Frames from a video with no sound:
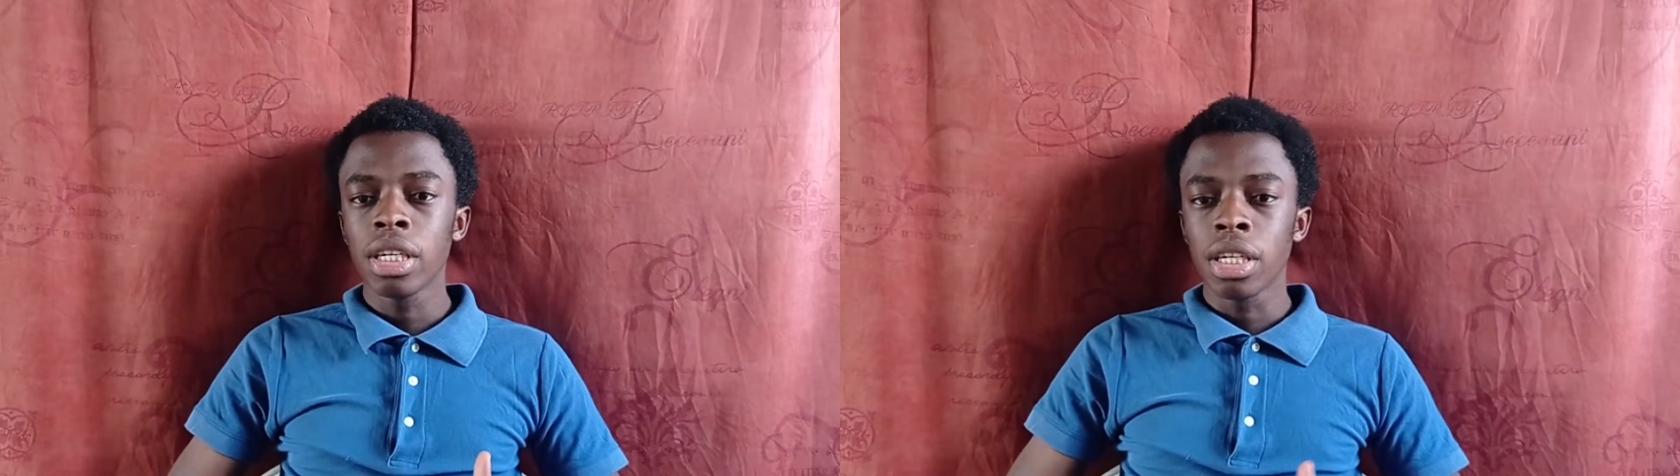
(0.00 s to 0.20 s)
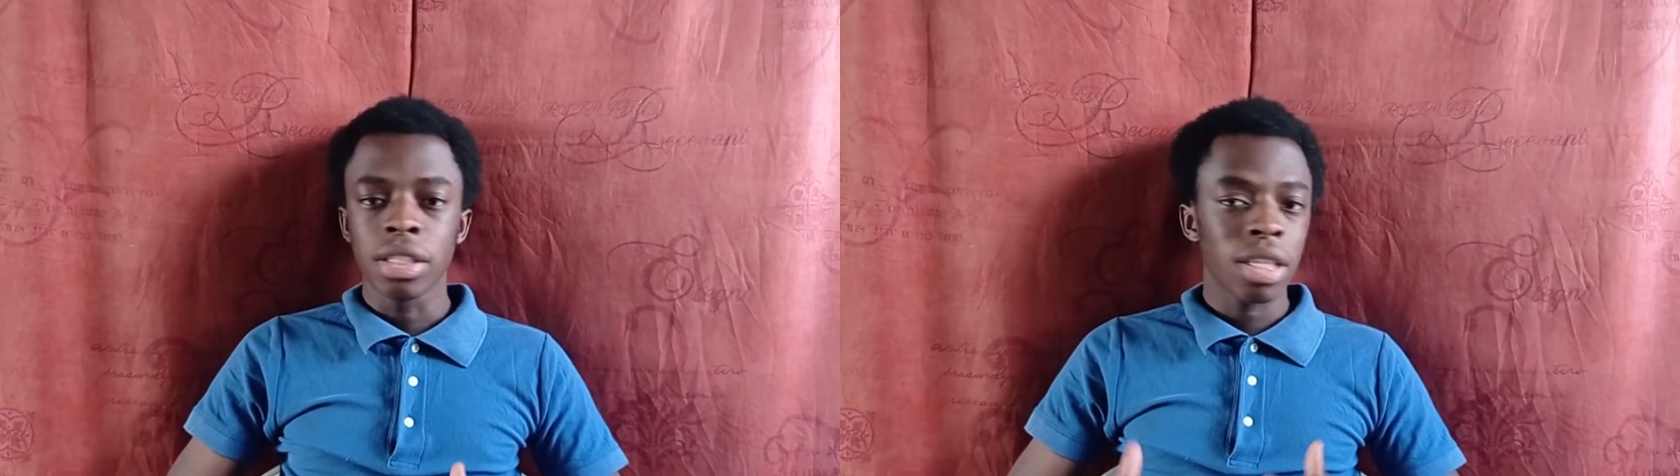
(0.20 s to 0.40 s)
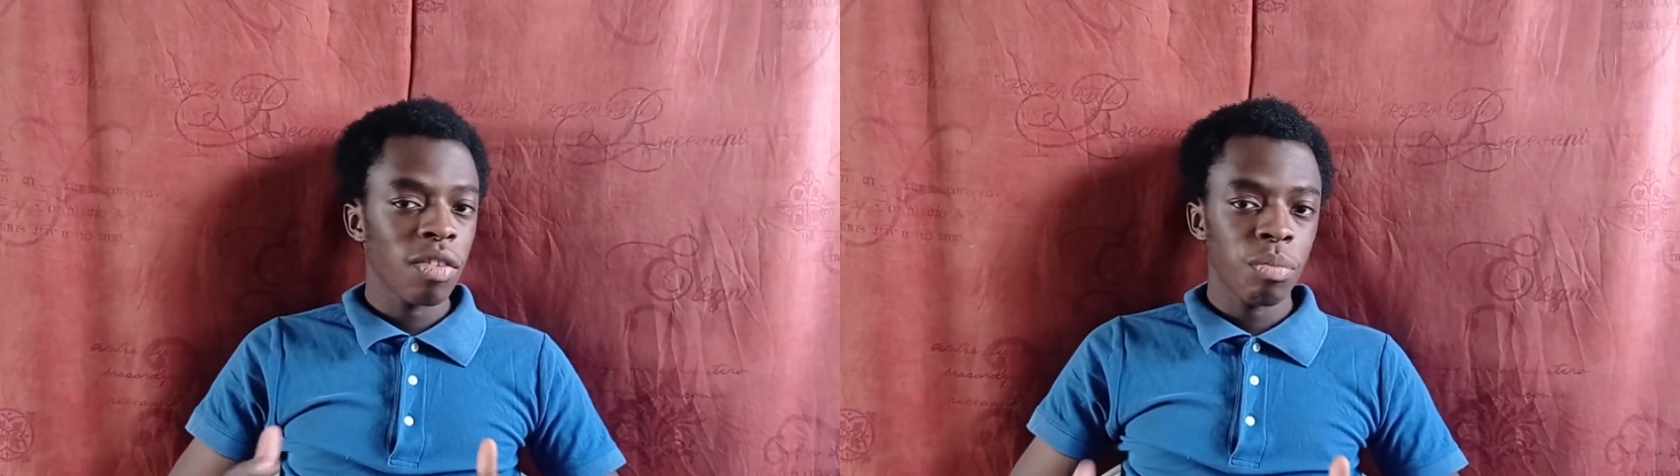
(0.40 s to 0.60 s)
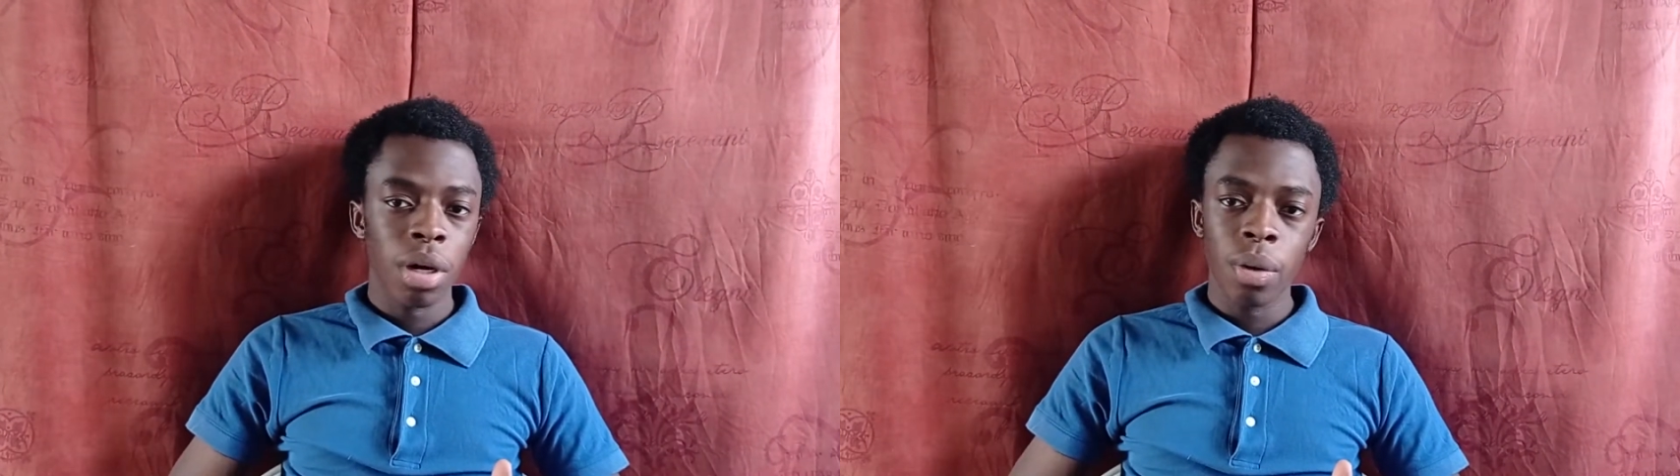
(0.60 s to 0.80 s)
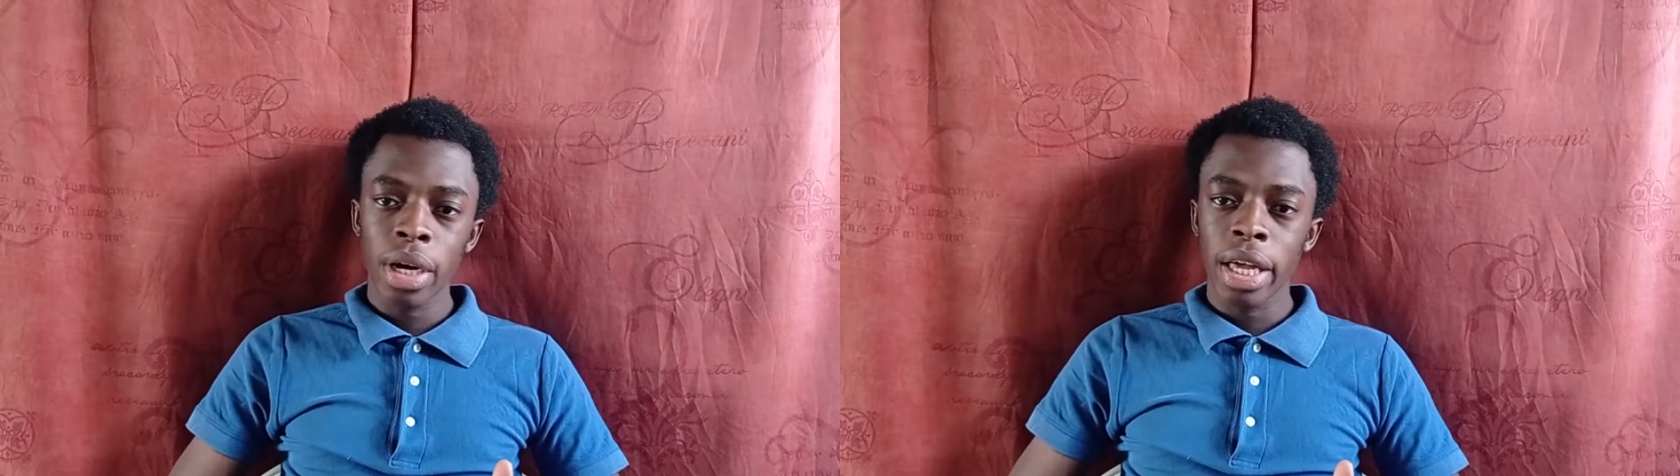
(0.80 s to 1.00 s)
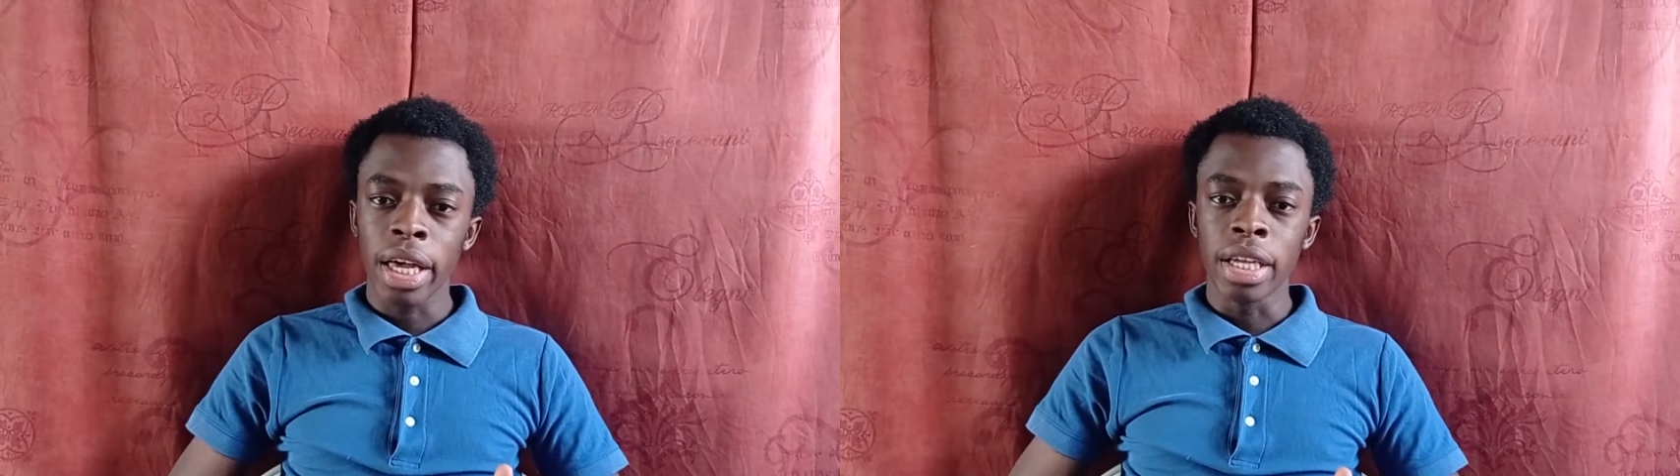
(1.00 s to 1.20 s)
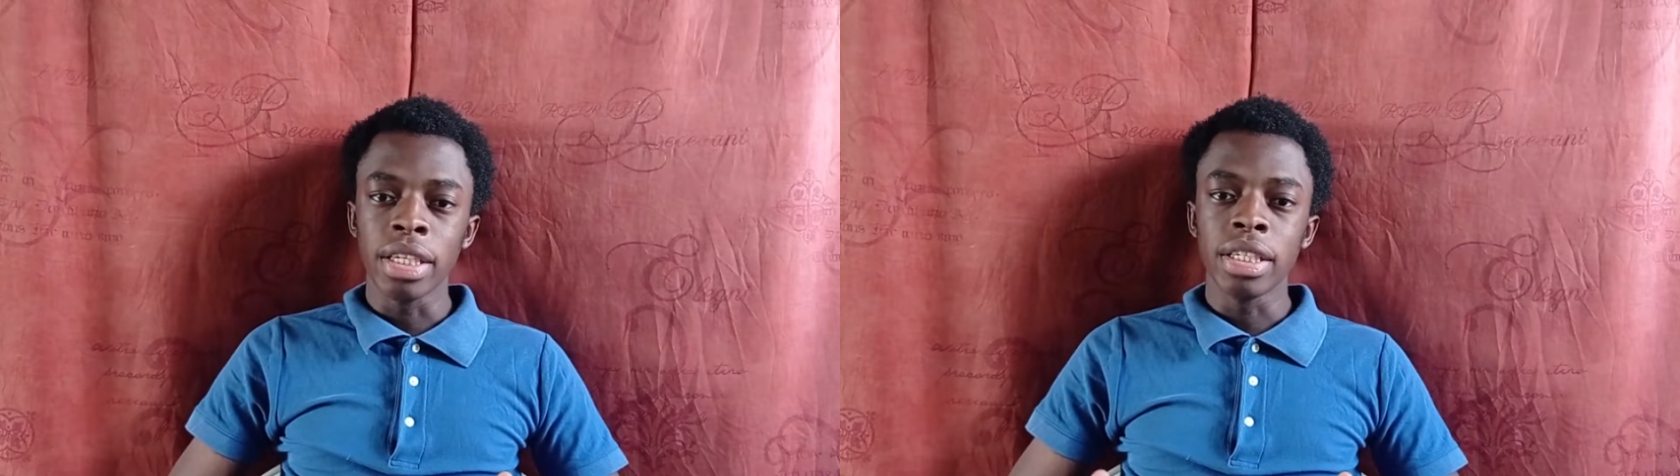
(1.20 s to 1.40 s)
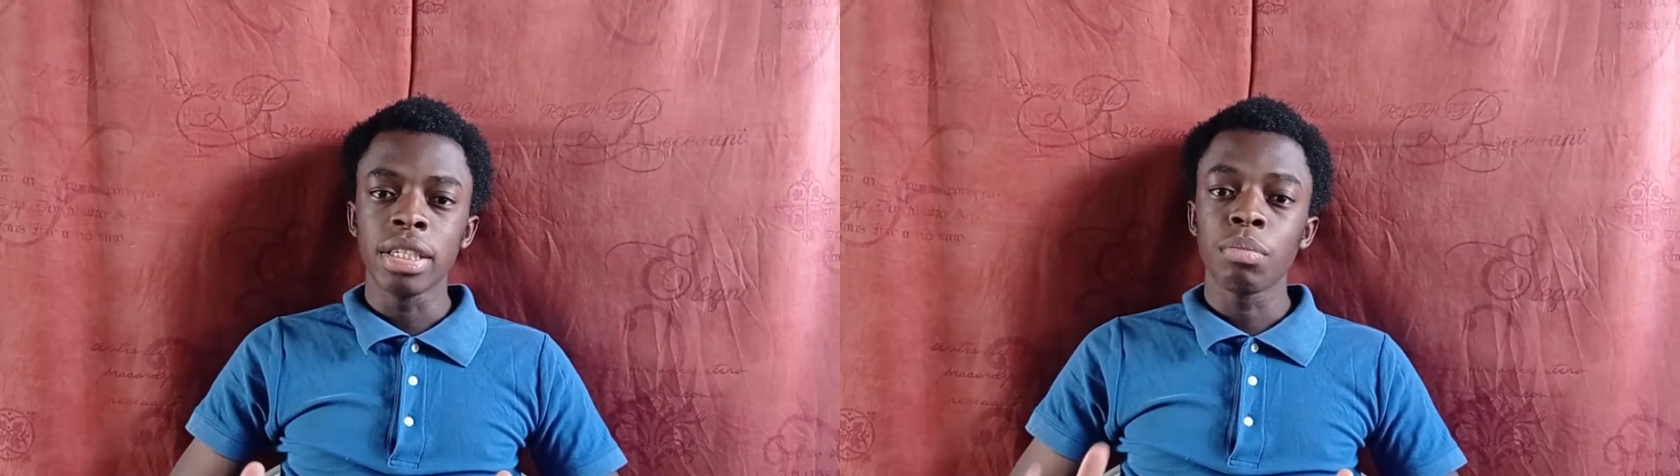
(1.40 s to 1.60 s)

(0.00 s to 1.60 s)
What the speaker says: reserve power, and